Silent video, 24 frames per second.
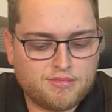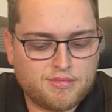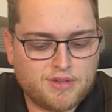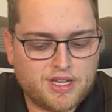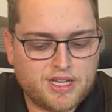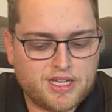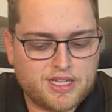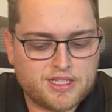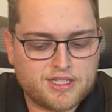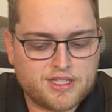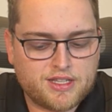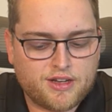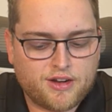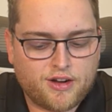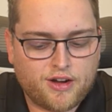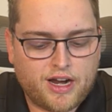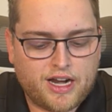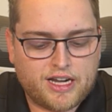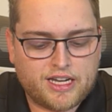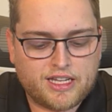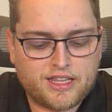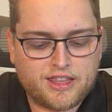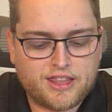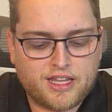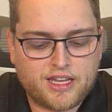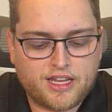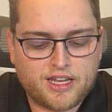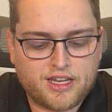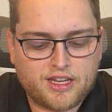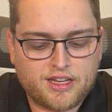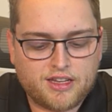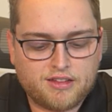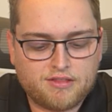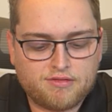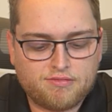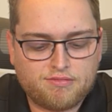is there
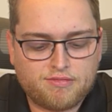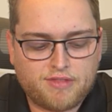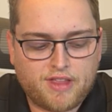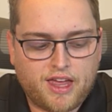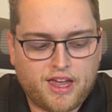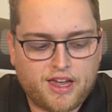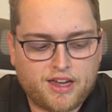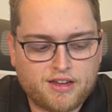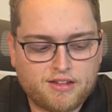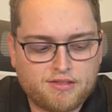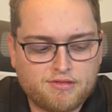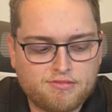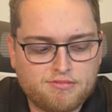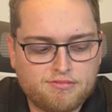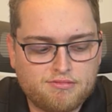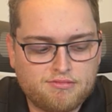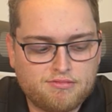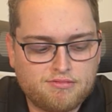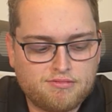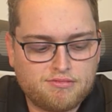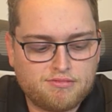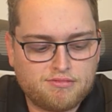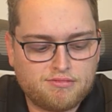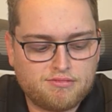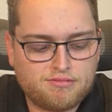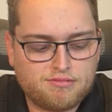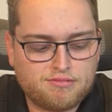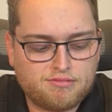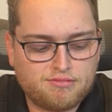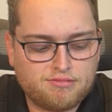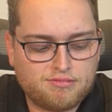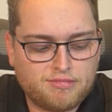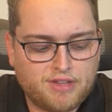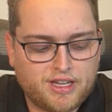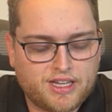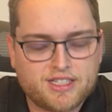anything that
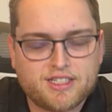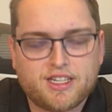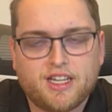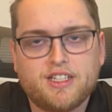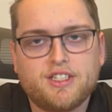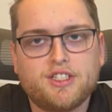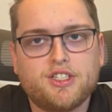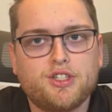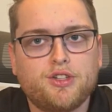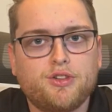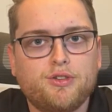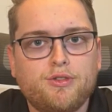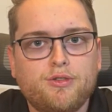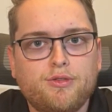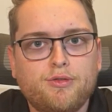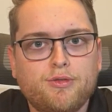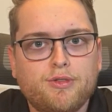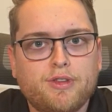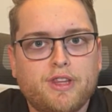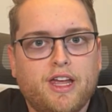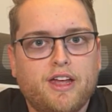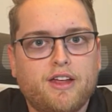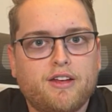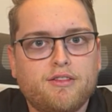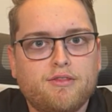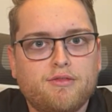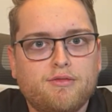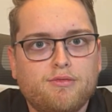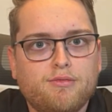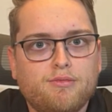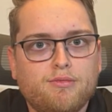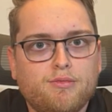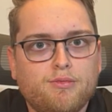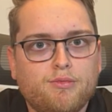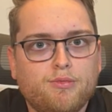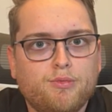excites you that
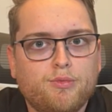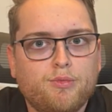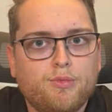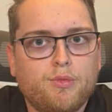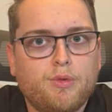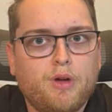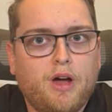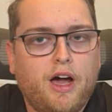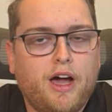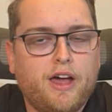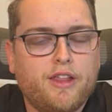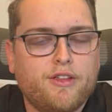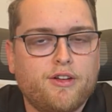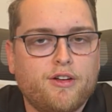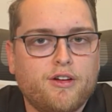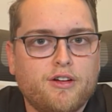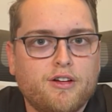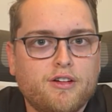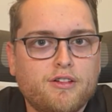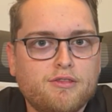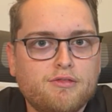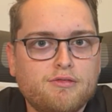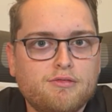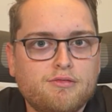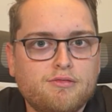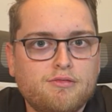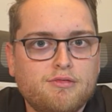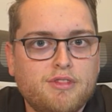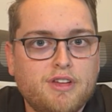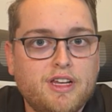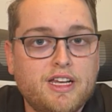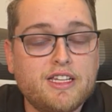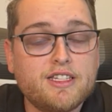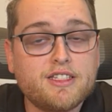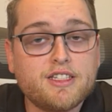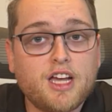either
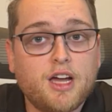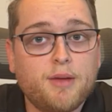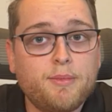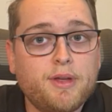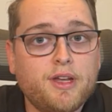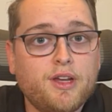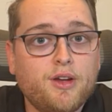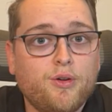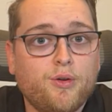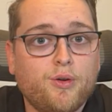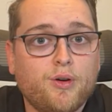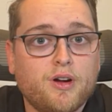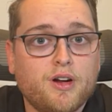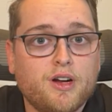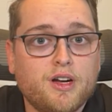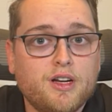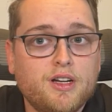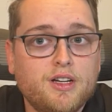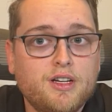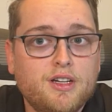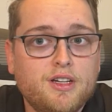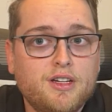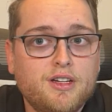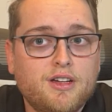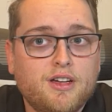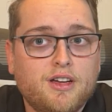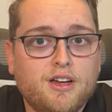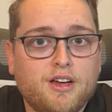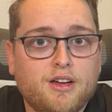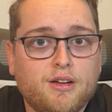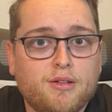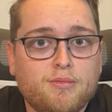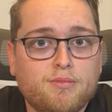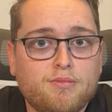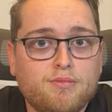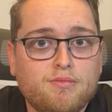is coming or
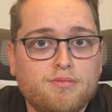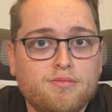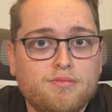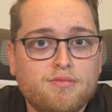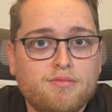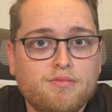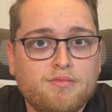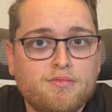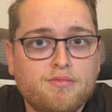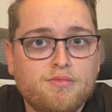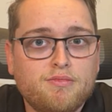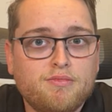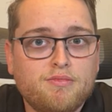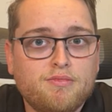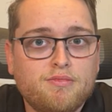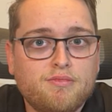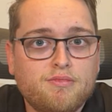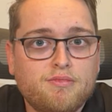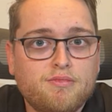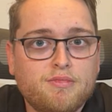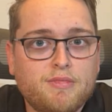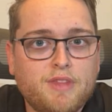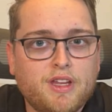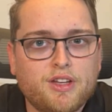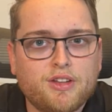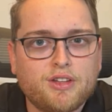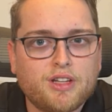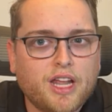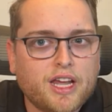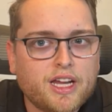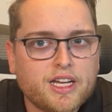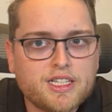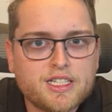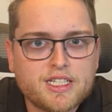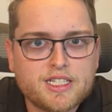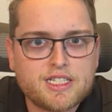that you'd
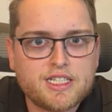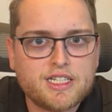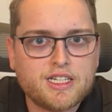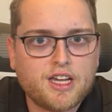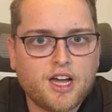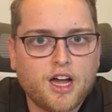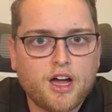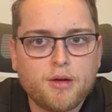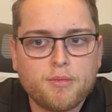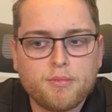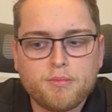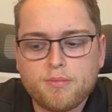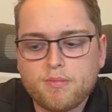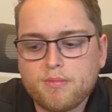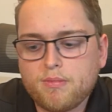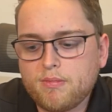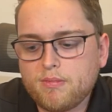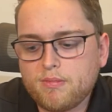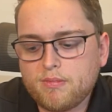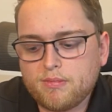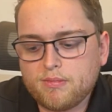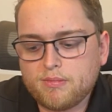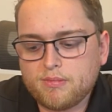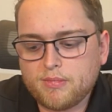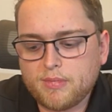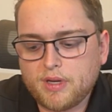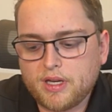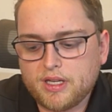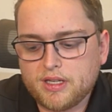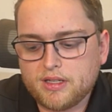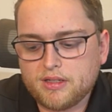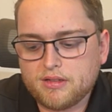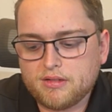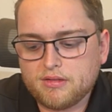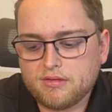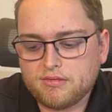like to see come
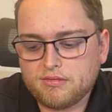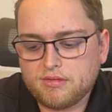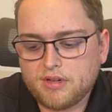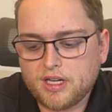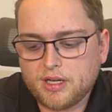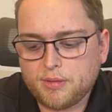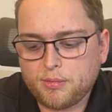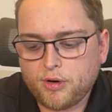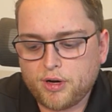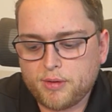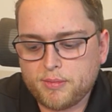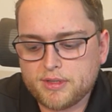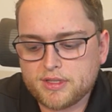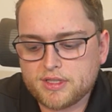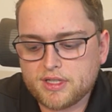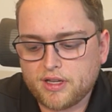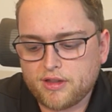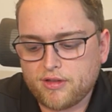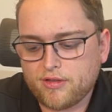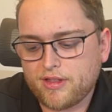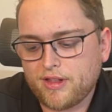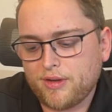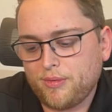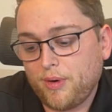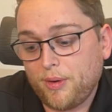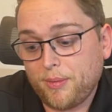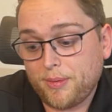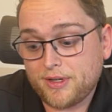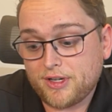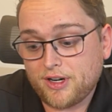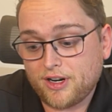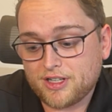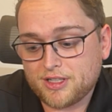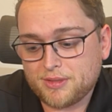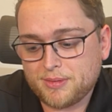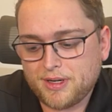in appointments other than what
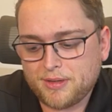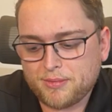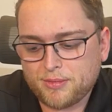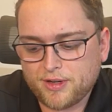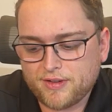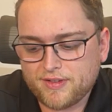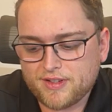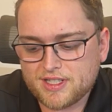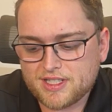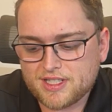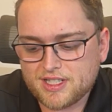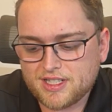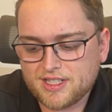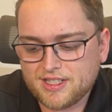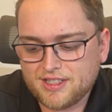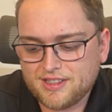we talked about previously?